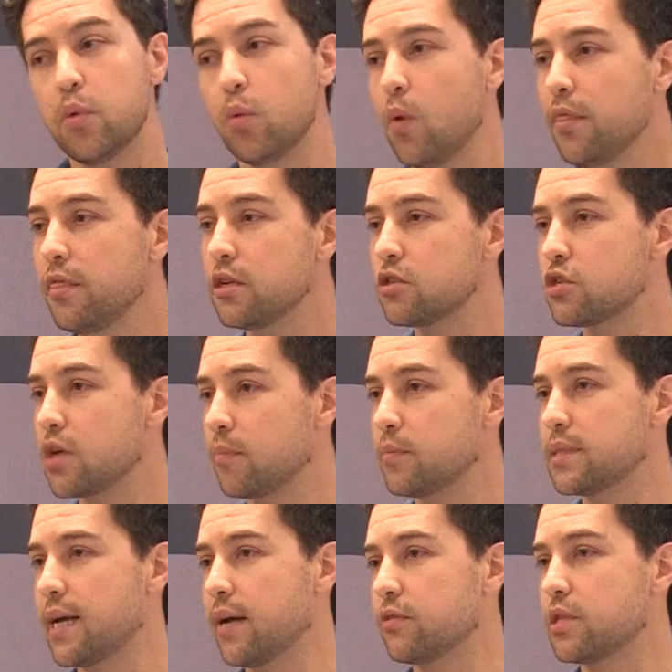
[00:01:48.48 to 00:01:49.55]
But one that
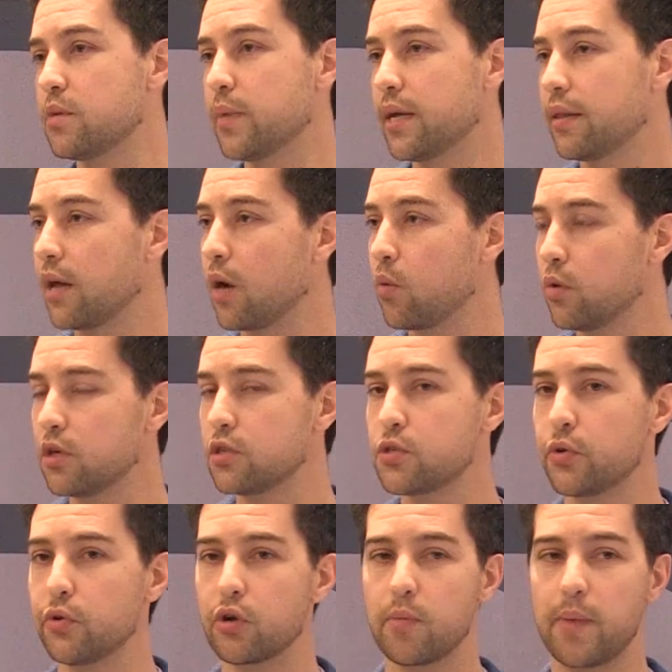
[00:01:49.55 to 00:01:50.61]
jumps out to me that I want to
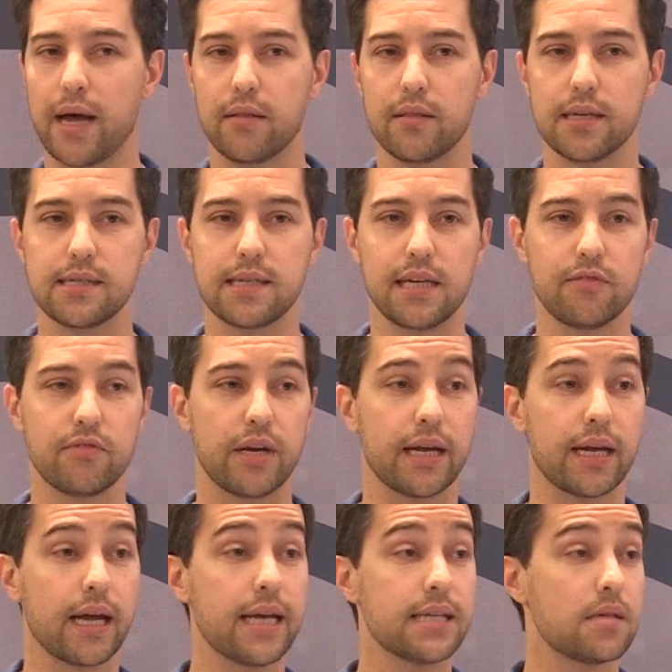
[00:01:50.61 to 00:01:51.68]
talk about this
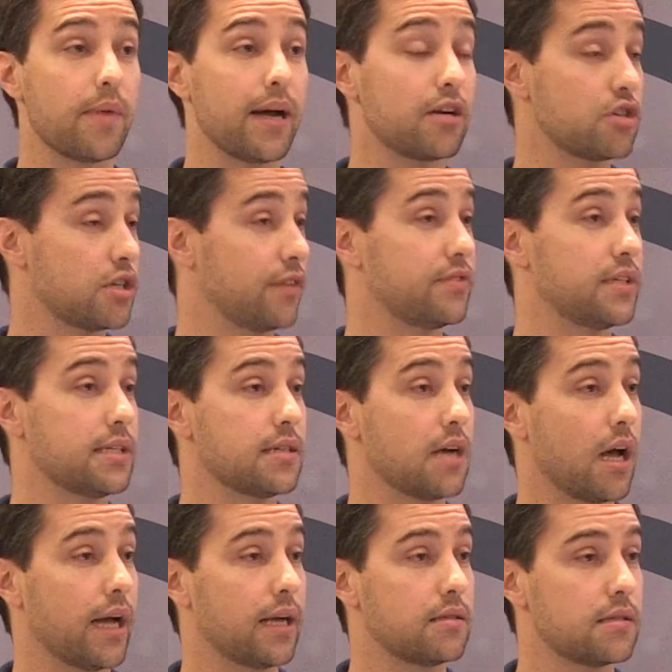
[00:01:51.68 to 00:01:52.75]
evening is about shifting
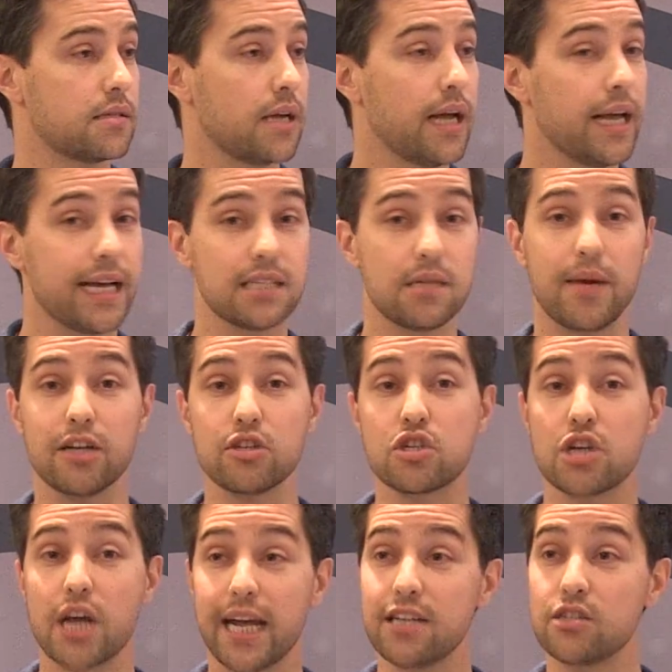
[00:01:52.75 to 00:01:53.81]
diets, is about
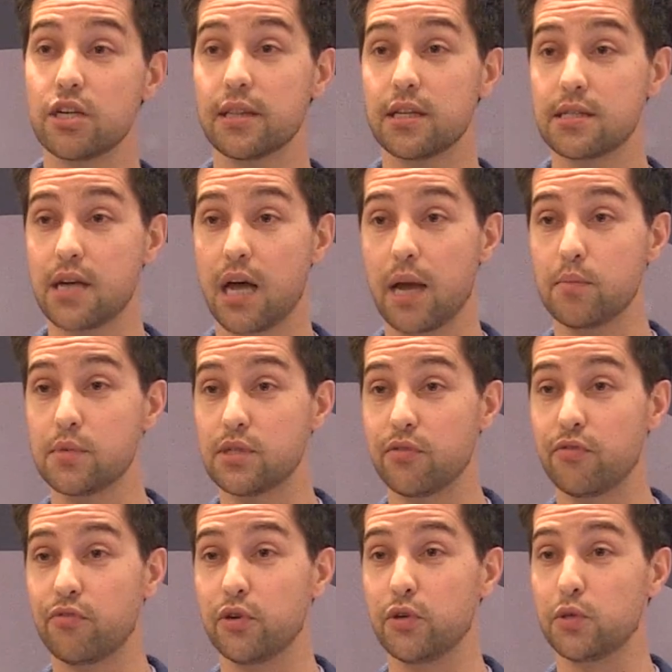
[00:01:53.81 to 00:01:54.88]
changing the types
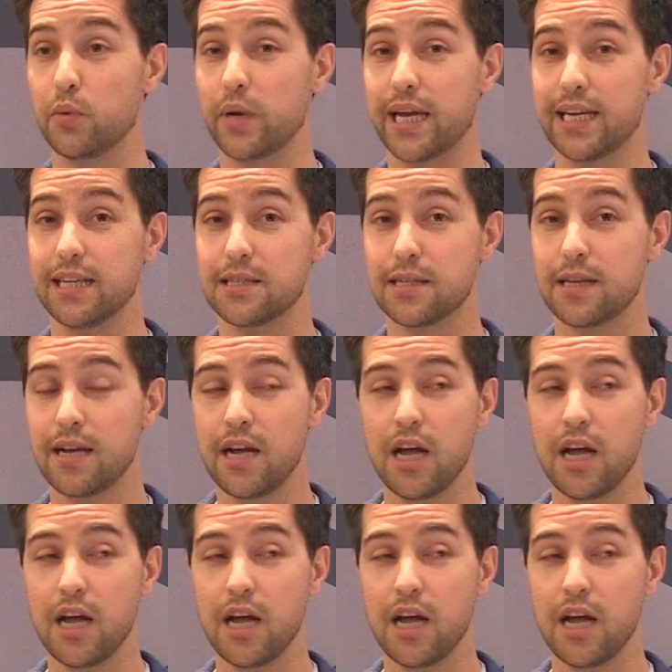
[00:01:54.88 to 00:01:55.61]
of food we eat.